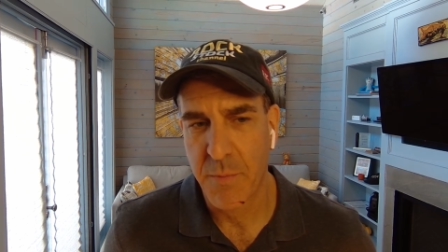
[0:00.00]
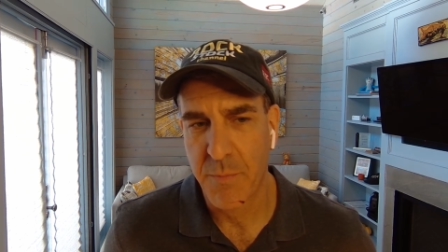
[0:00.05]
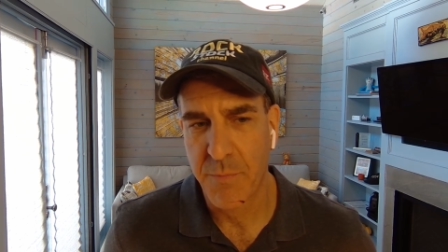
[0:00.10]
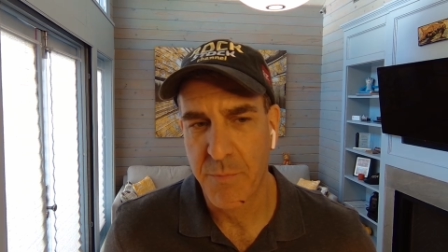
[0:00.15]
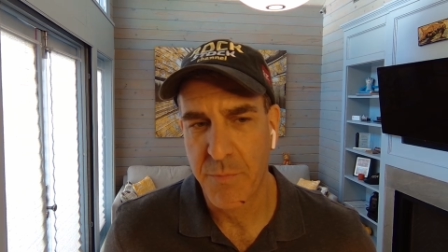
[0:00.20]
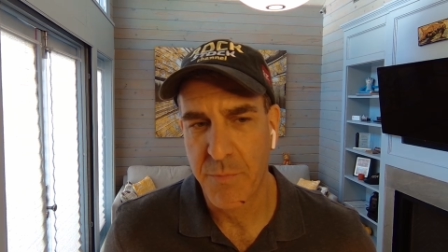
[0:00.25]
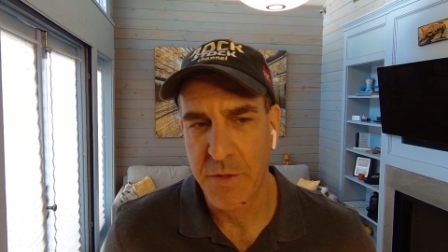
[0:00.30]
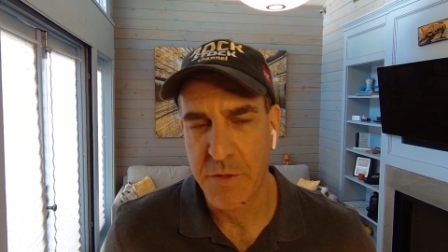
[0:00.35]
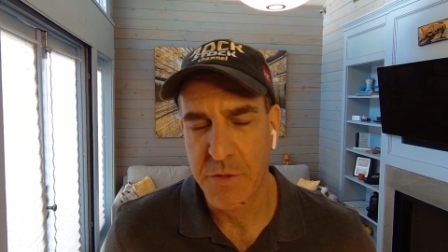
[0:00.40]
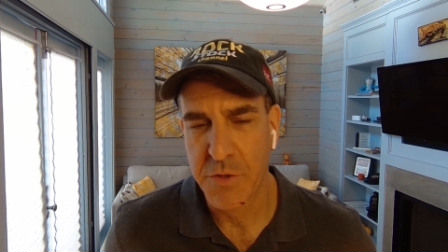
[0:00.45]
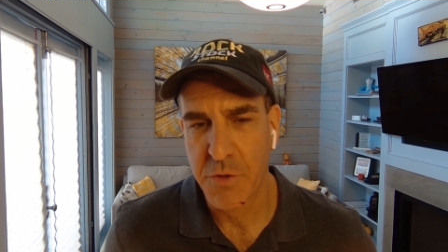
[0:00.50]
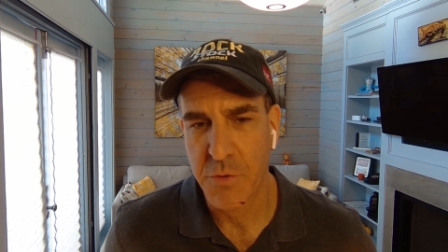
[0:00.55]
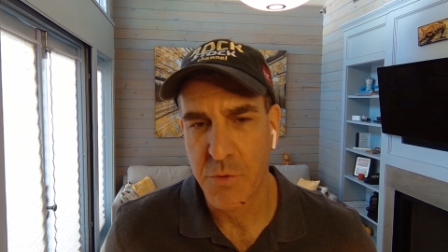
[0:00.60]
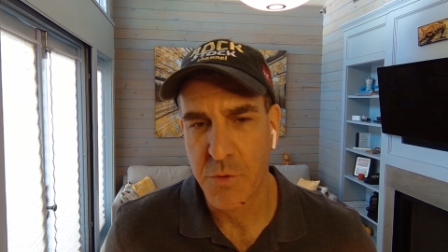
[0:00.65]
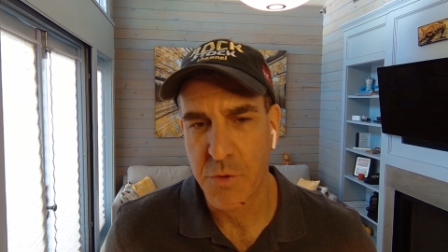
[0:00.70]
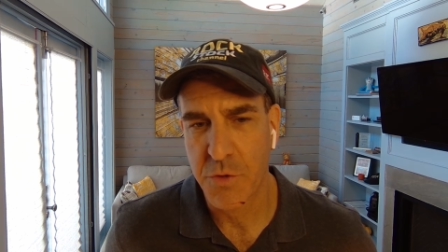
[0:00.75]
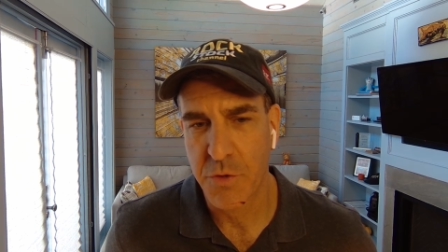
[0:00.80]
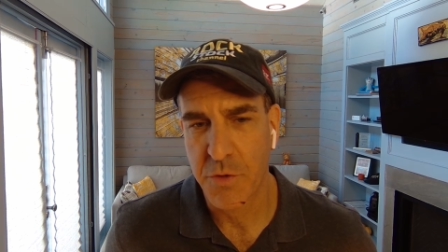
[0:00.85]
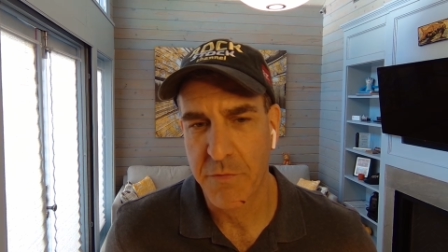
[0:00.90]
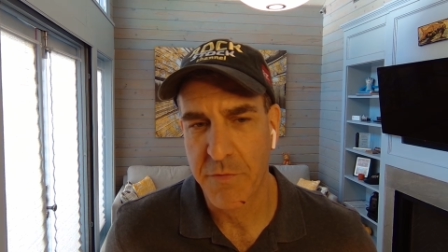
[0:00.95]
from the
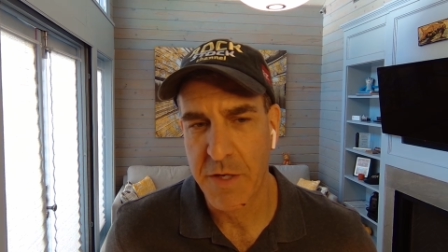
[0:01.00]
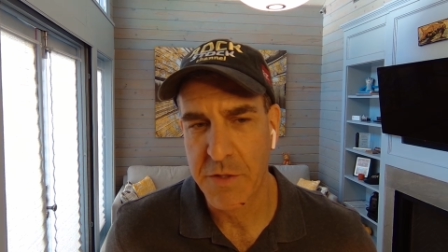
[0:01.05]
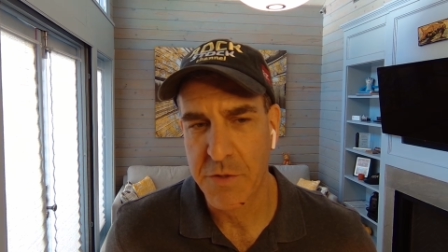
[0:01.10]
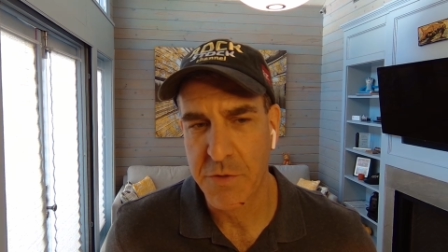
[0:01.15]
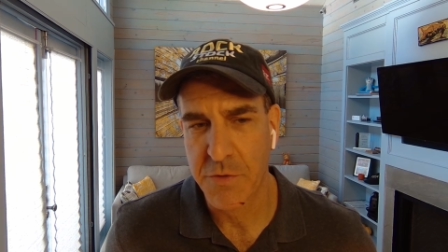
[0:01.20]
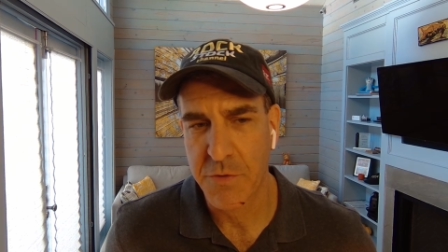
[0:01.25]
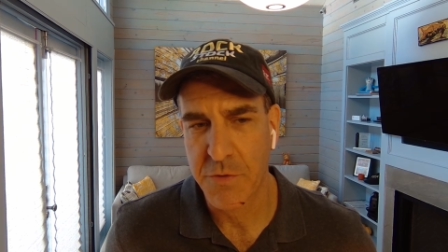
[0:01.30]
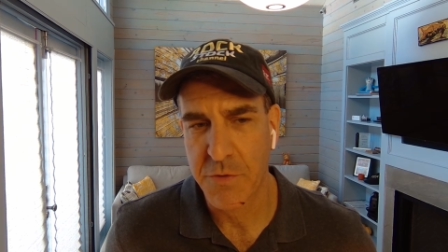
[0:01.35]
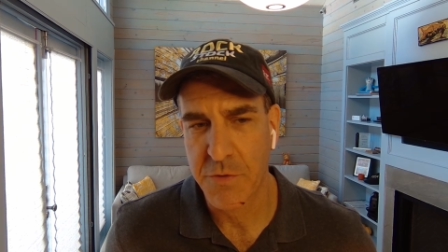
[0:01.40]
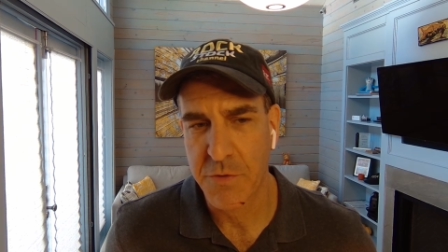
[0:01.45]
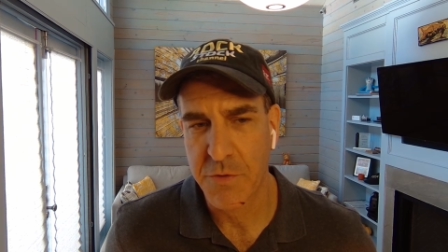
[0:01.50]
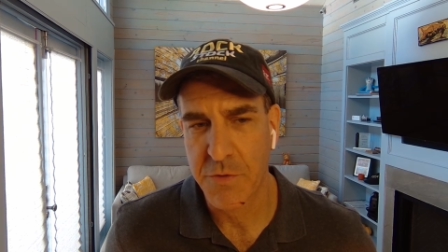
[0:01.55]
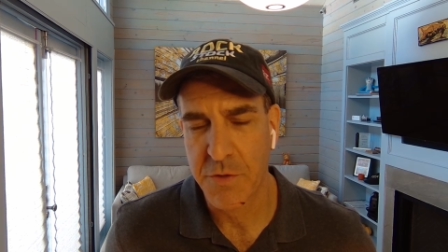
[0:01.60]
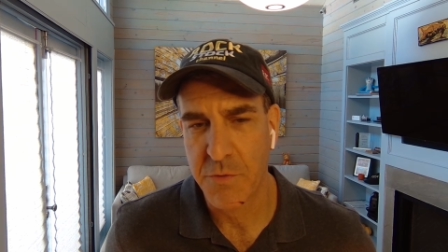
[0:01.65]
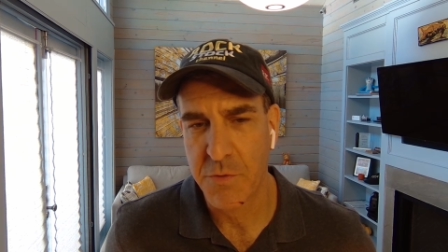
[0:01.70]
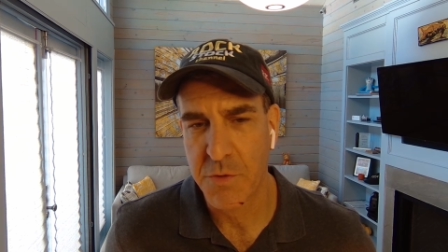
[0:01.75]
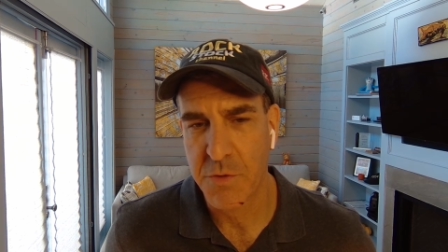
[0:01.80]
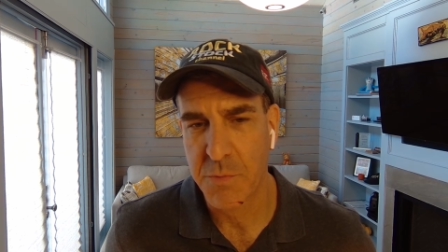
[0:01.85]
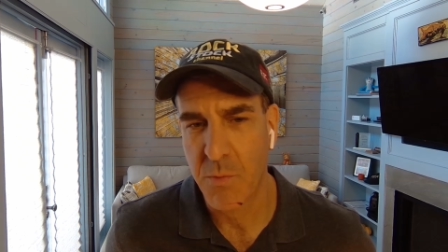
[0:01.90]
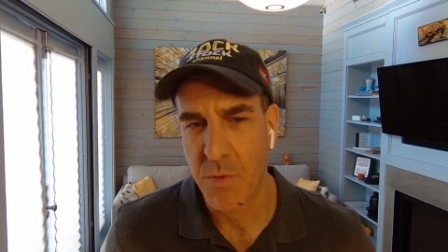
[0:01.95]
institutional investors that
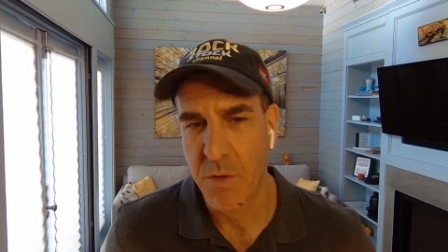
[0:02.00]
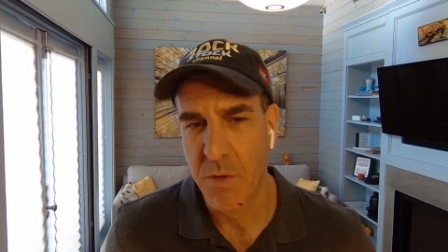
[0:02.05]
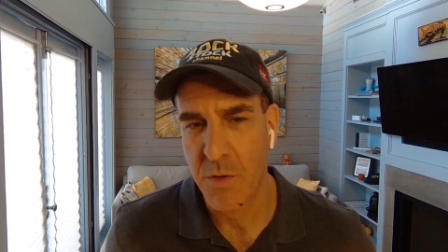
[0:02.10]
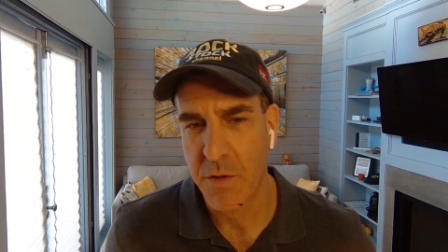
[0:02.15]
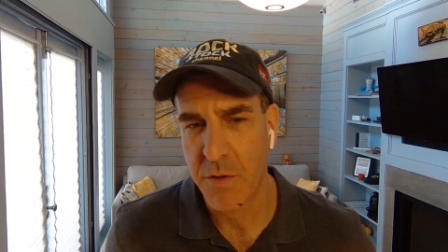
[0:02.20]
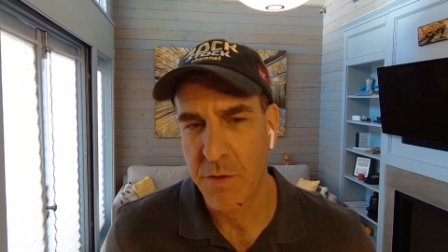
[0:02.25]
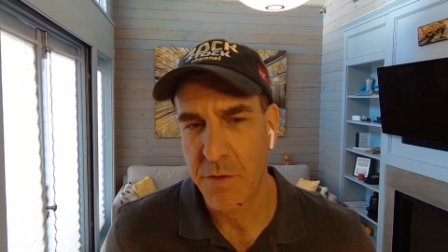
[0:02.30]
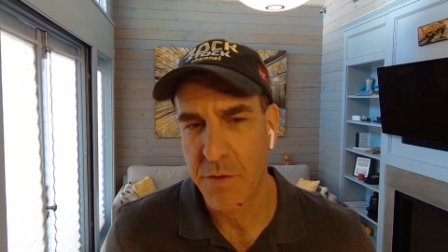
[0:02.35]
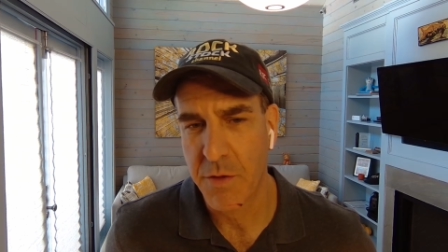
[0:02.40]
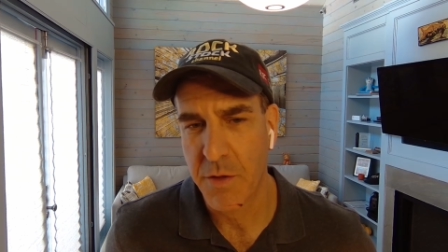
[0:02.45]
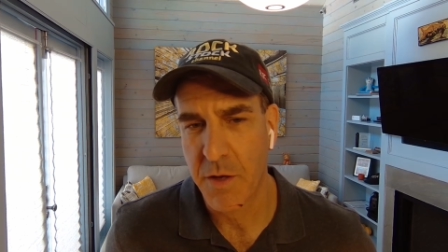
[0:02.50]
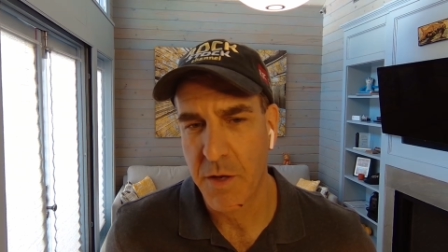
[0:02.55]
you speak with?